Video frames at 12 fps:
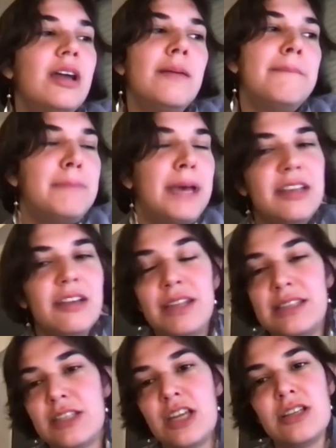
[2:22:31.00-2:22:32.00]
Many of
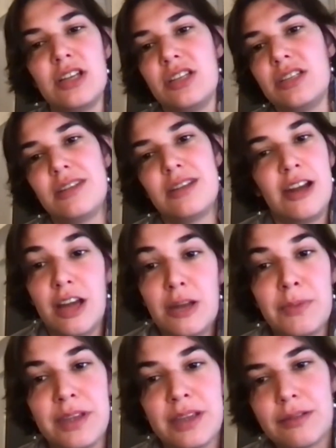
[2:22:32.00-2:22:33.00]
these changes are
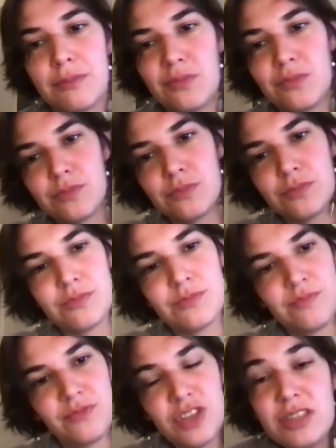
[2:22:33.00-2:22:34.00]
not big. Okay, just